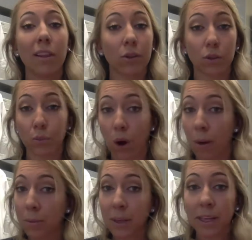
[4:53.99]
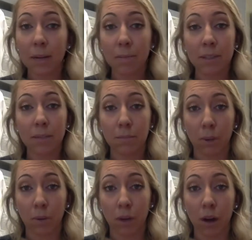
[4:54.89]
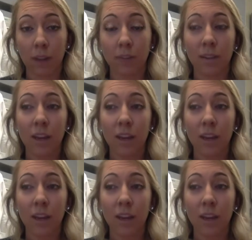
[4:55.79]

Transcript: There's probably going to be some bone loss.